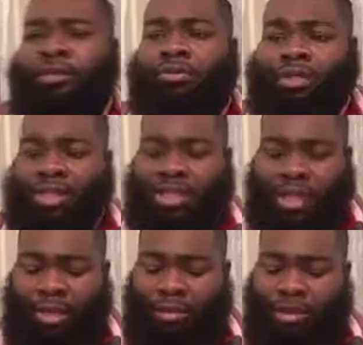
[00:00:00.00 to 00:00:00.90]
what's his
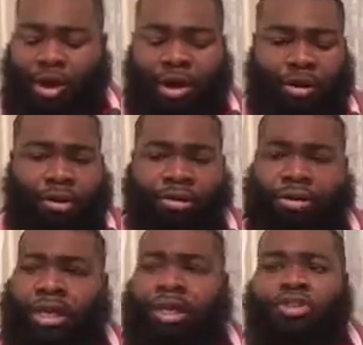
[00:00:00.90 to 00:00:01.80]
name?
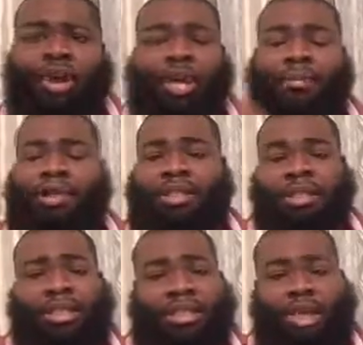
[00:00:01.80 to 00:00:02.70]
Charles. Trying to basically